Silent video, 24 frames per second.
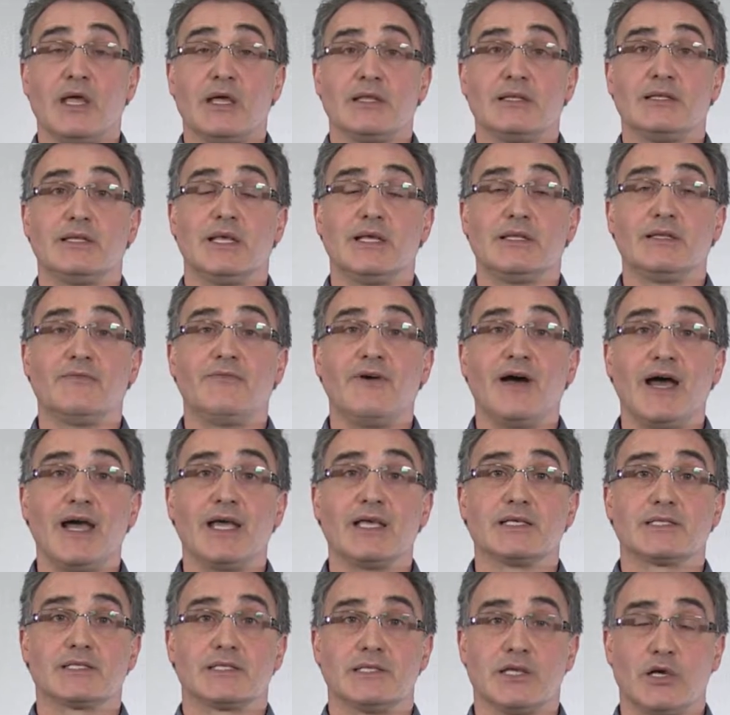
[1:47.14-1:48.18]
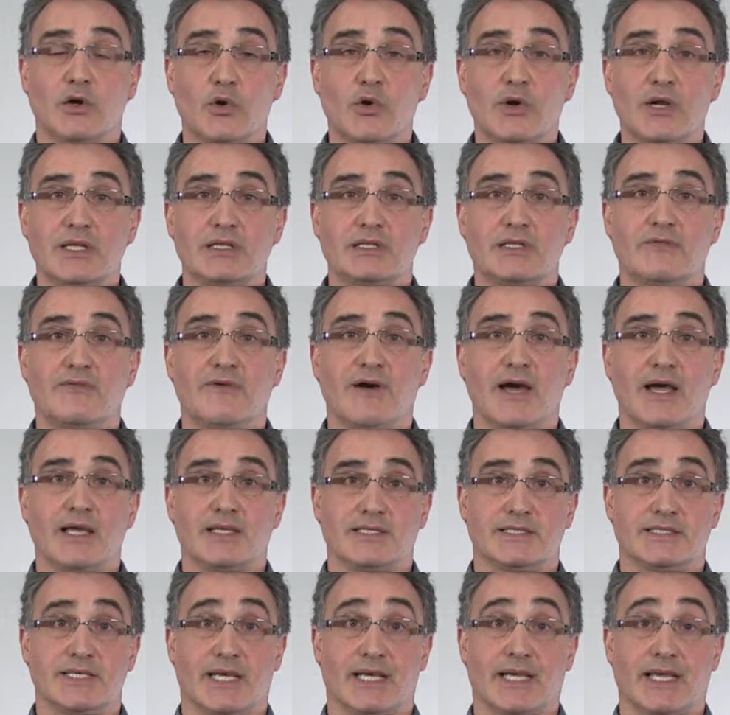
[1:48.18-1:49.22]
The OLED device
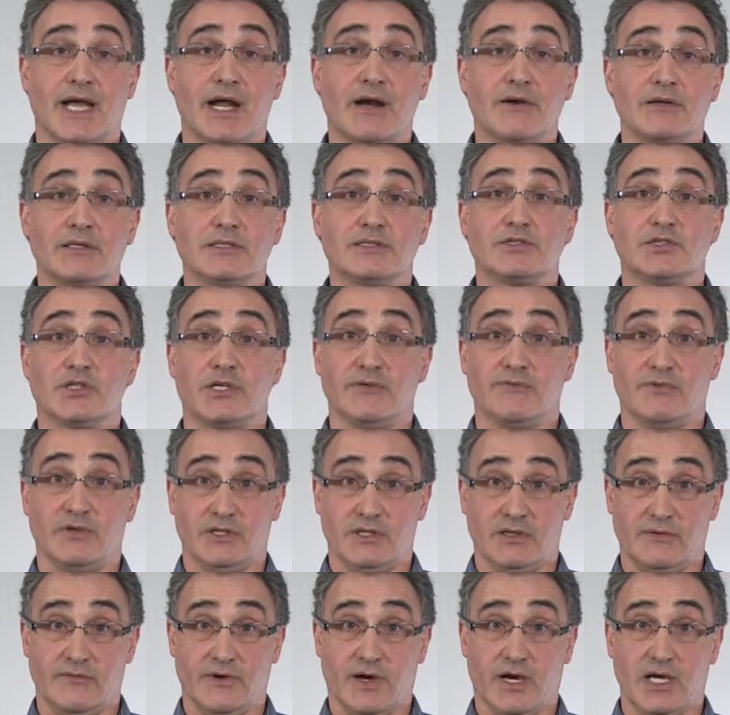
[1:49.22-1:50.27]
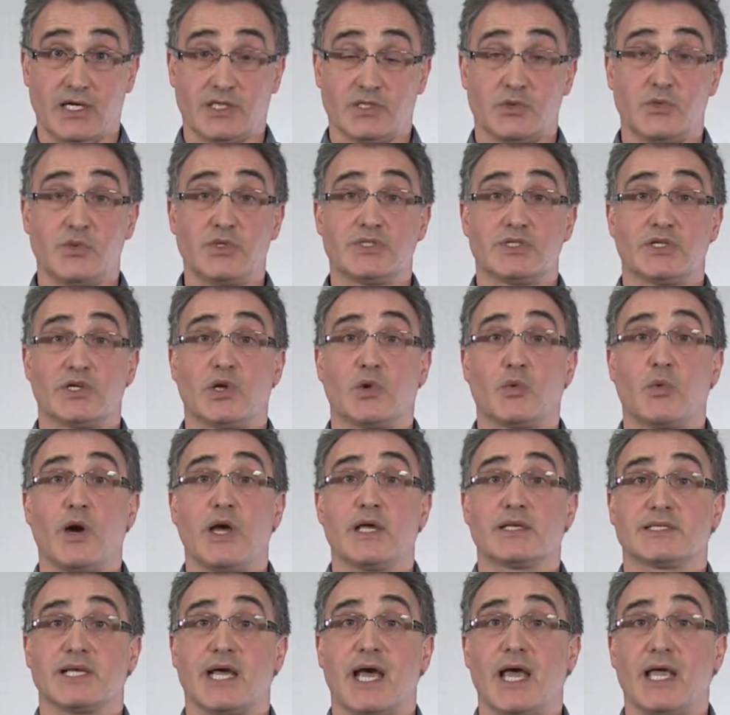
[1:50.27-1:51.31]
is a current-driven device, which
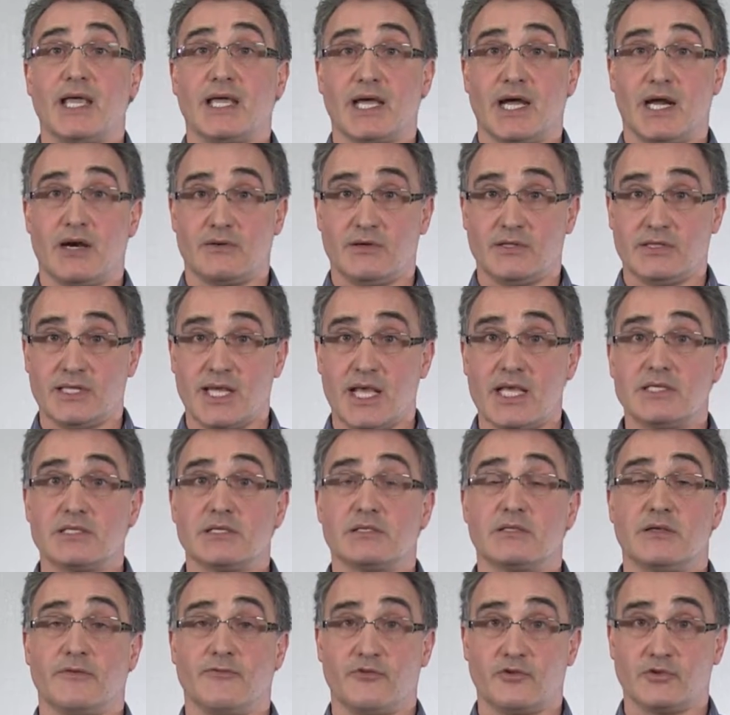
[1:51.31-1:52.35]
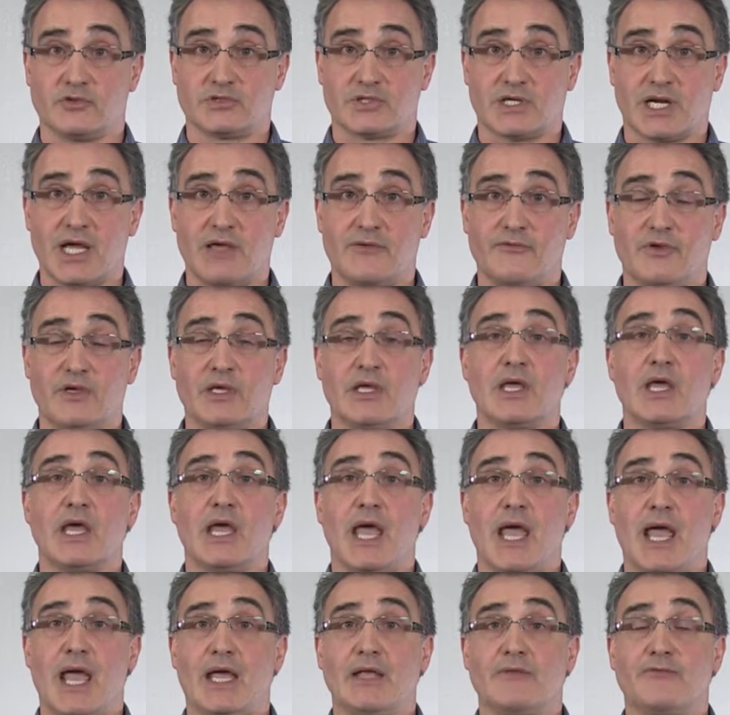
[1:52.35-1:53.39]
requires high current density for driving
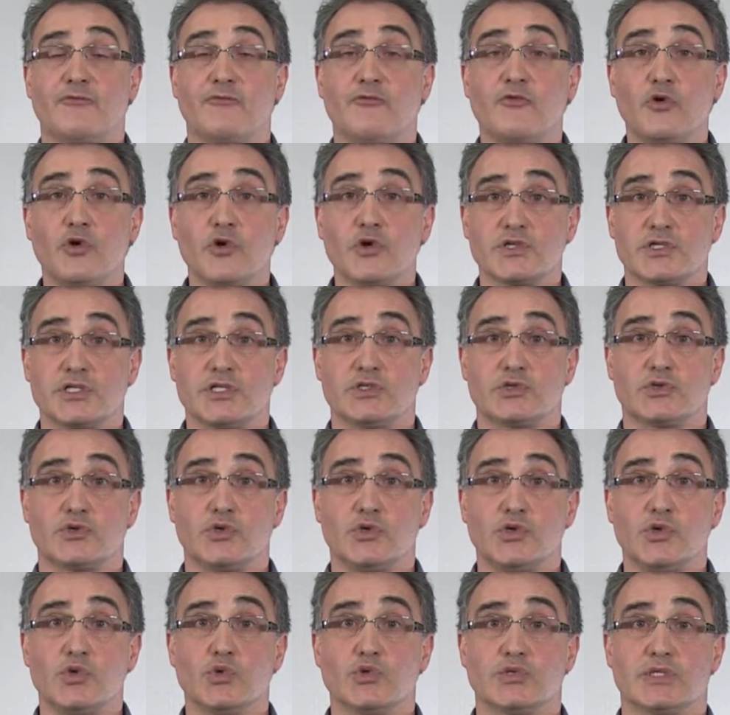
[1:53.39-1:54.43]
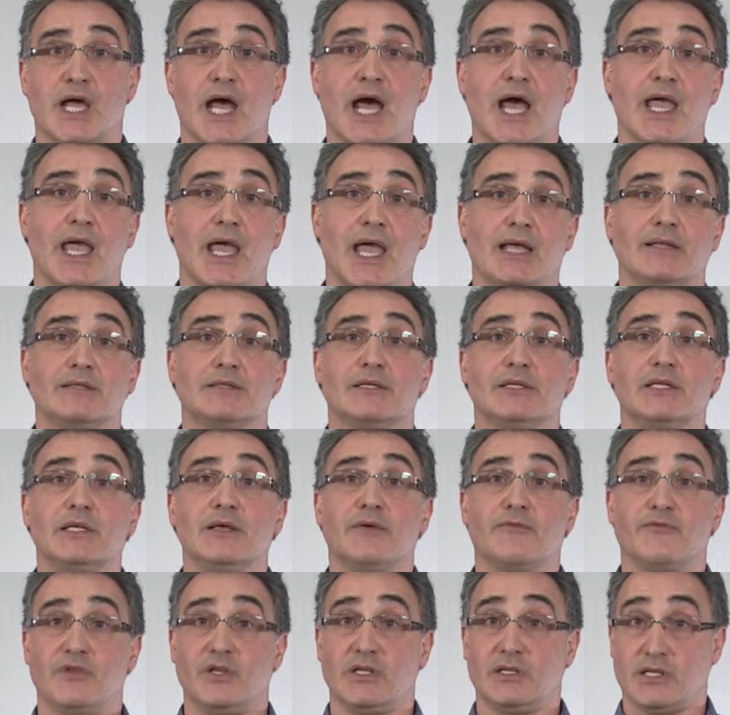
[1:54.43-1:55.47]
and forces to use high-end
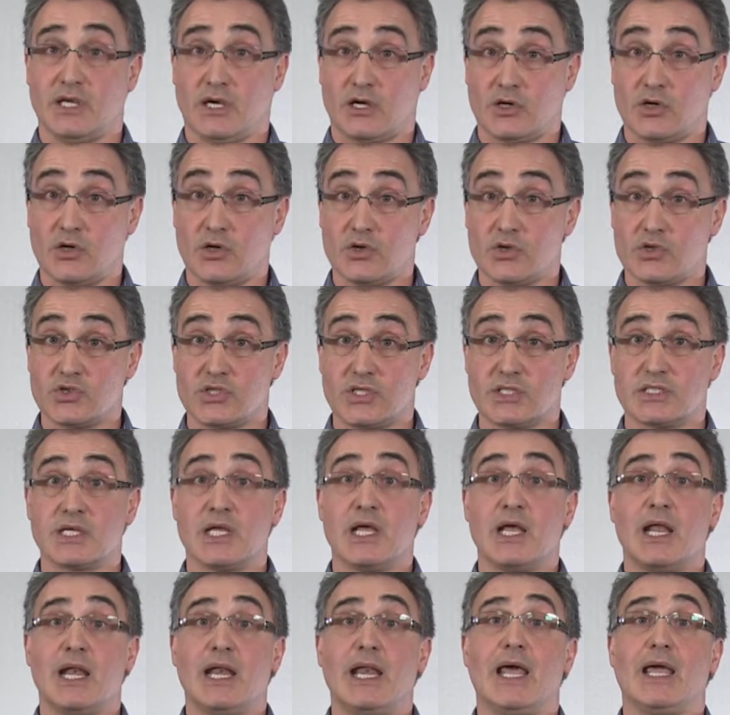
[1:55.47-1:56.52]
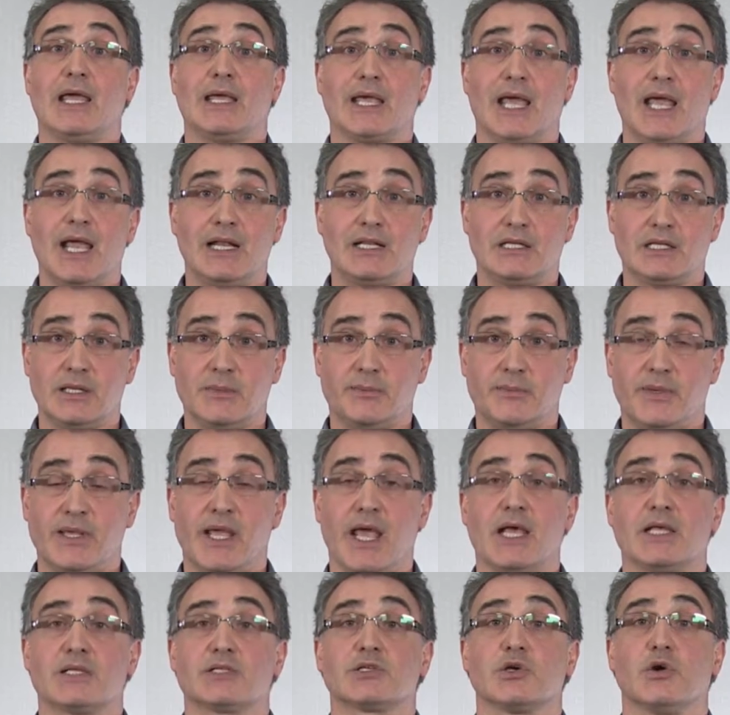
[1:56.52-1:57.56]
TFT technologies like
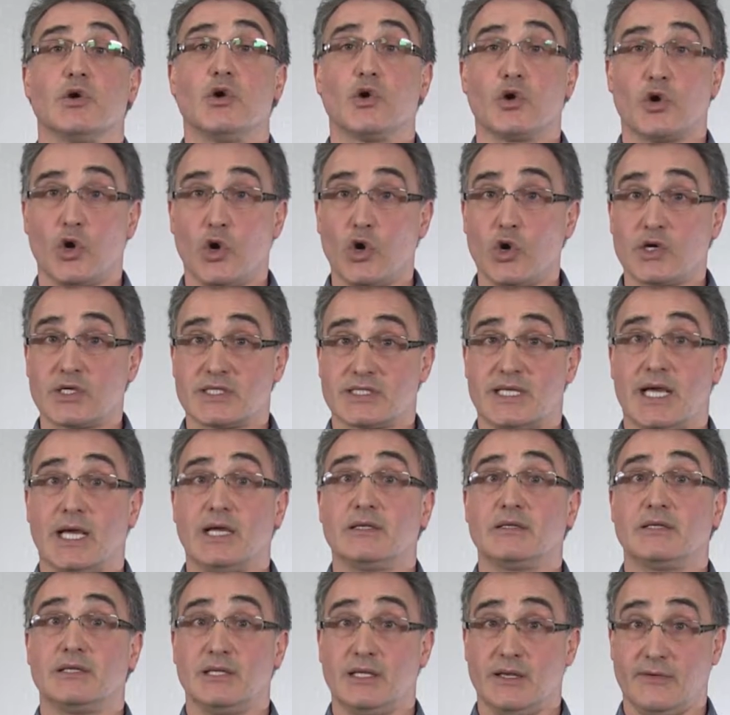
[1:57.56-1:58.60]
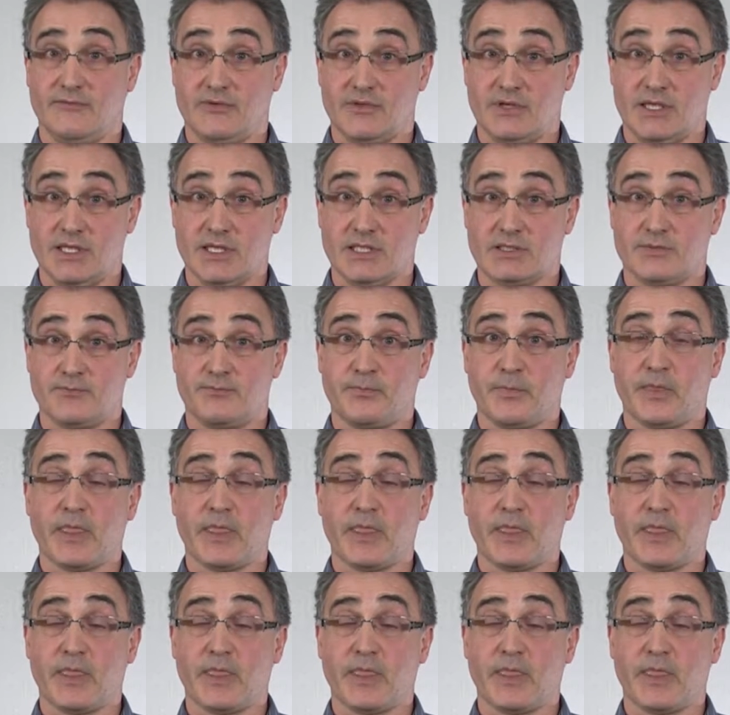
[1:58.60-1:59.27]
LTPS or oxide TFTs.